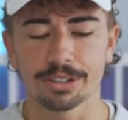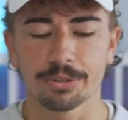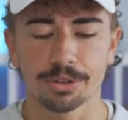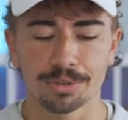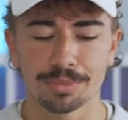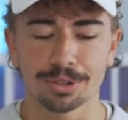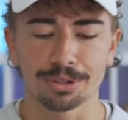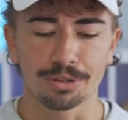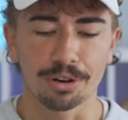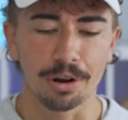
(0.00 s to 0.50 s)
going
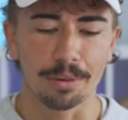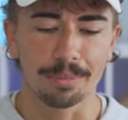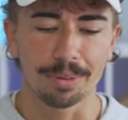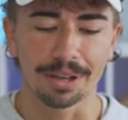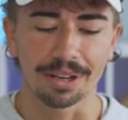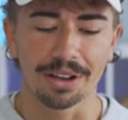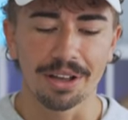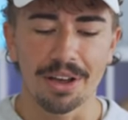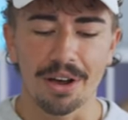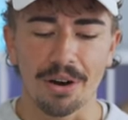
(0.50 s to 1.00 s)
to be
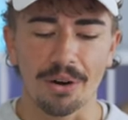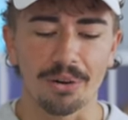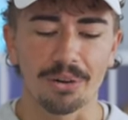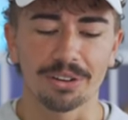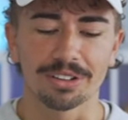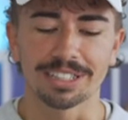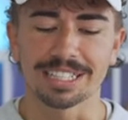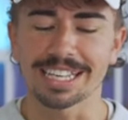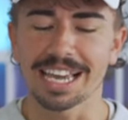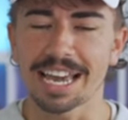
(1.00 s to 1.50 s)
dropping
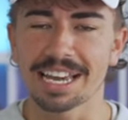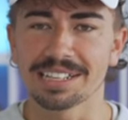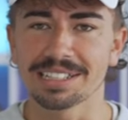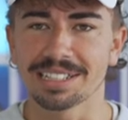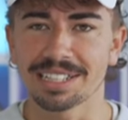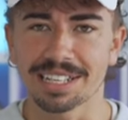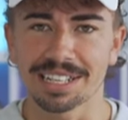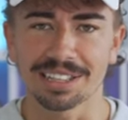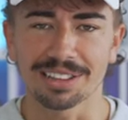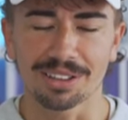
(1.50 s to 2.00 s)
on the
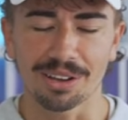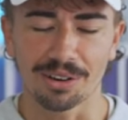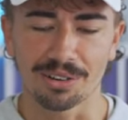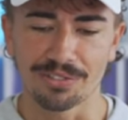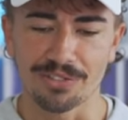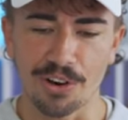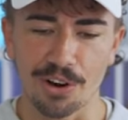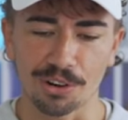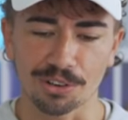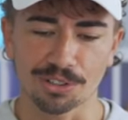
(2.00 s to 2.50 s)
18th
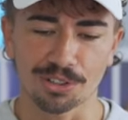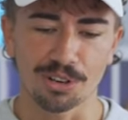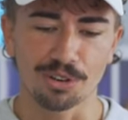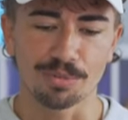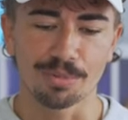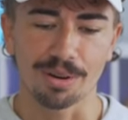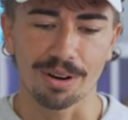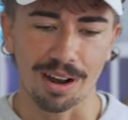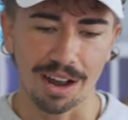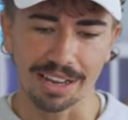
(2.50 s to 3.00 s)
of
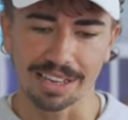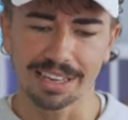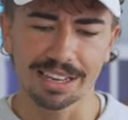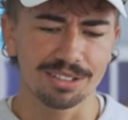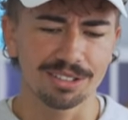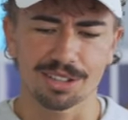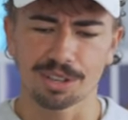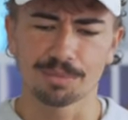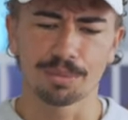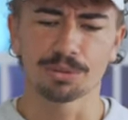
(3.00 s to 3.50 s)
October. I
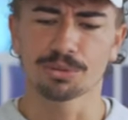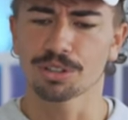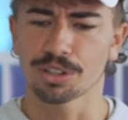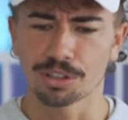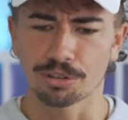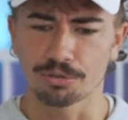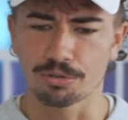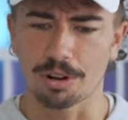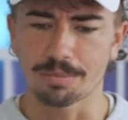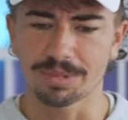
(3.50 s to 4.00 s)
guess they're both
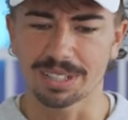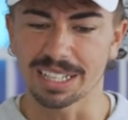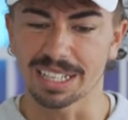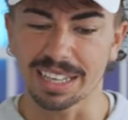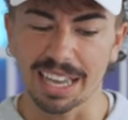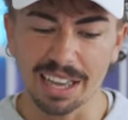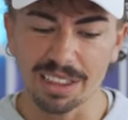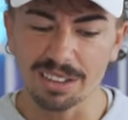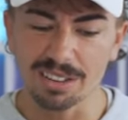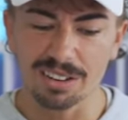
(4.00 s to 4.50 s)
gonna drop
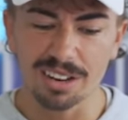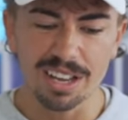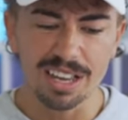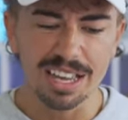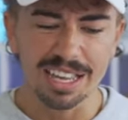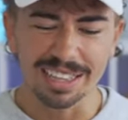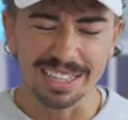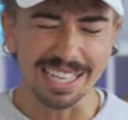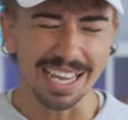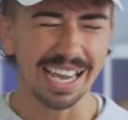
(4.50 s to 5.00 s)
together.
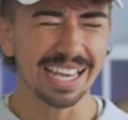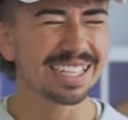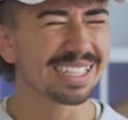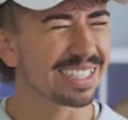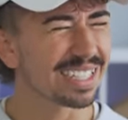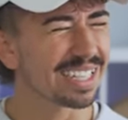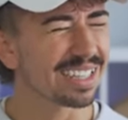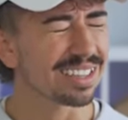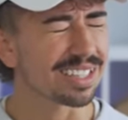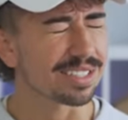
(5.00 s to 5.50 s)
The
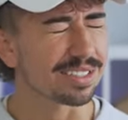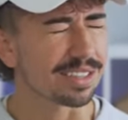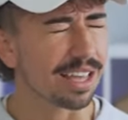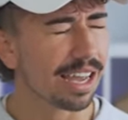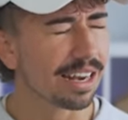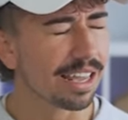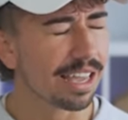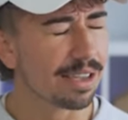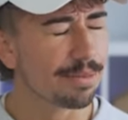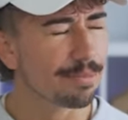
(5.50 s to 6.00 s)
18th, is
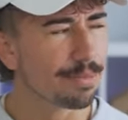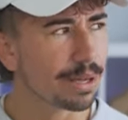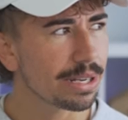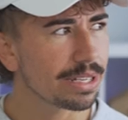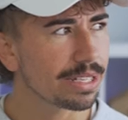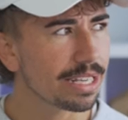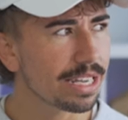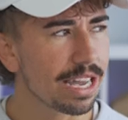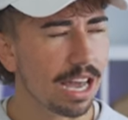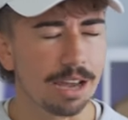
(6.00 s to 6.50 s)
that a
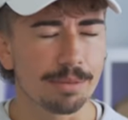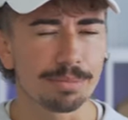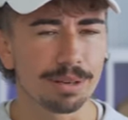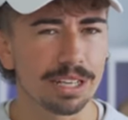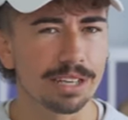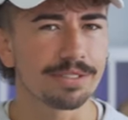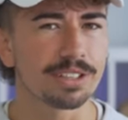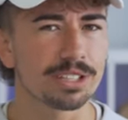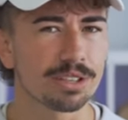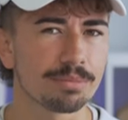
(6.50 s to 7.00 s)
Monday? I
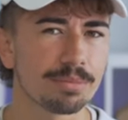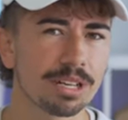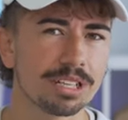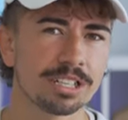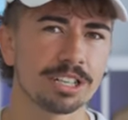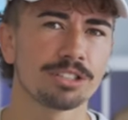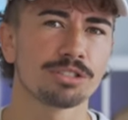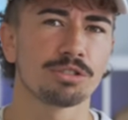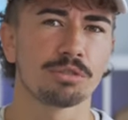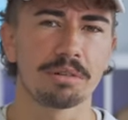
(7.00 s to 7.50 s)
believe it's a
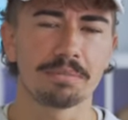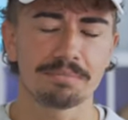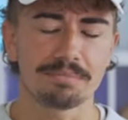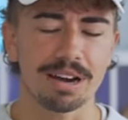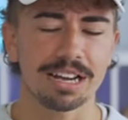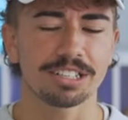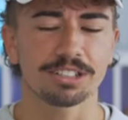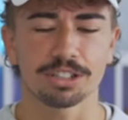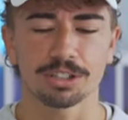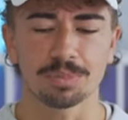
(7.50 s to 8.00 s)
Monday, so it
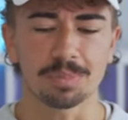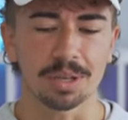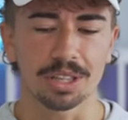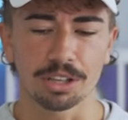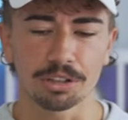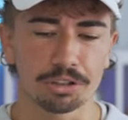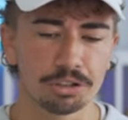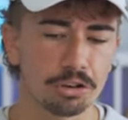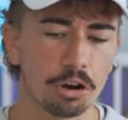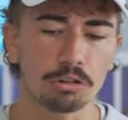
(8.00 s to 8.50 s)
might just be
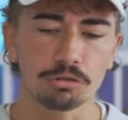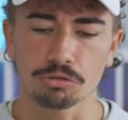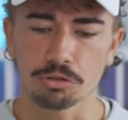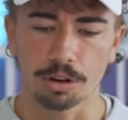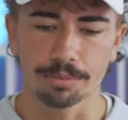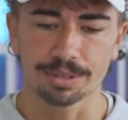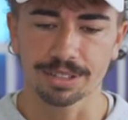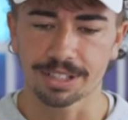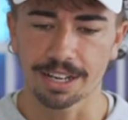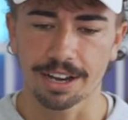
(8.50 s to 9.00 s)
the shock sock
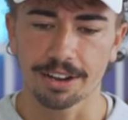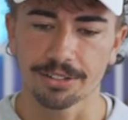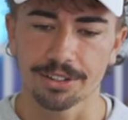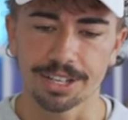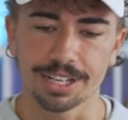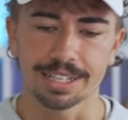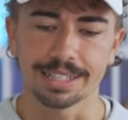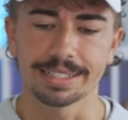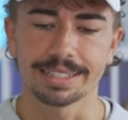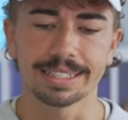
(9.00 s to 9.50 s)
drop style
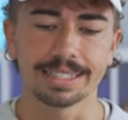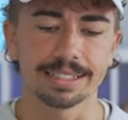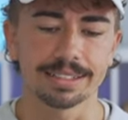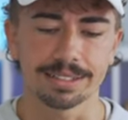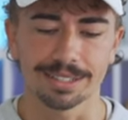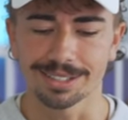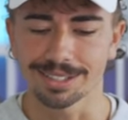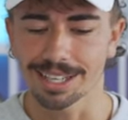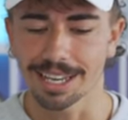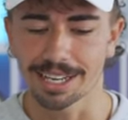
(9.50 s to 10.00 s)
that
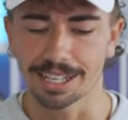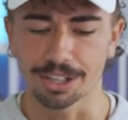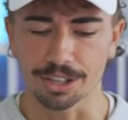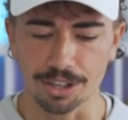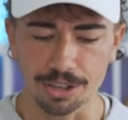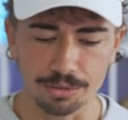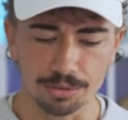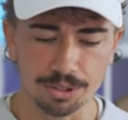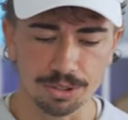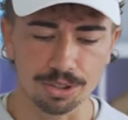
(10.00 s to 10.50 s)
Adidas is getting
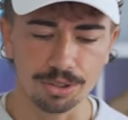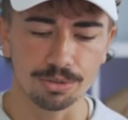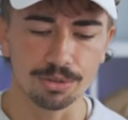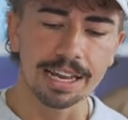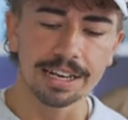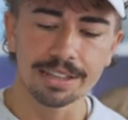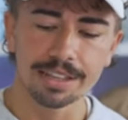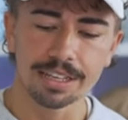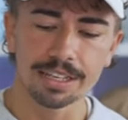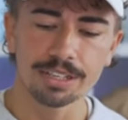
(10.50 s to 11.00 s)
used to.
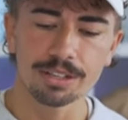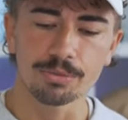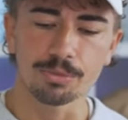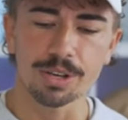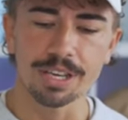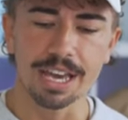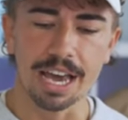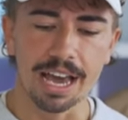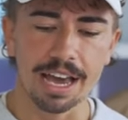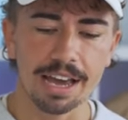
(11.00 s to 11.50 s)
And then
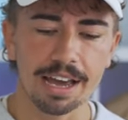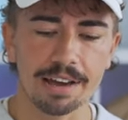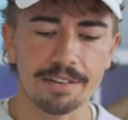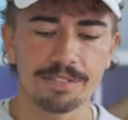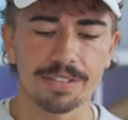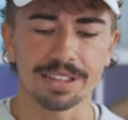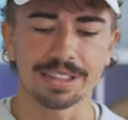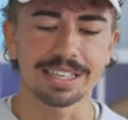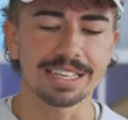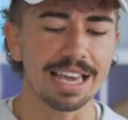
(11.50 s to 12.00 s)
we
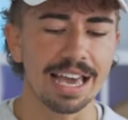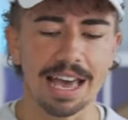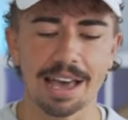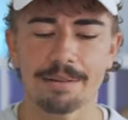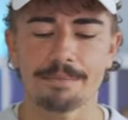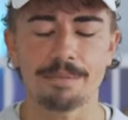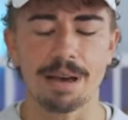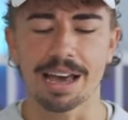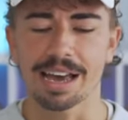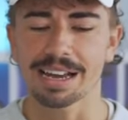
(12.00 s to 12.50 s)
have the
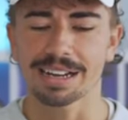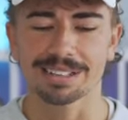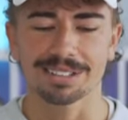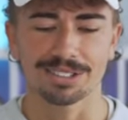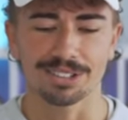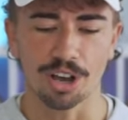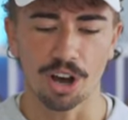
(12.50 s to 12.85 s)
MX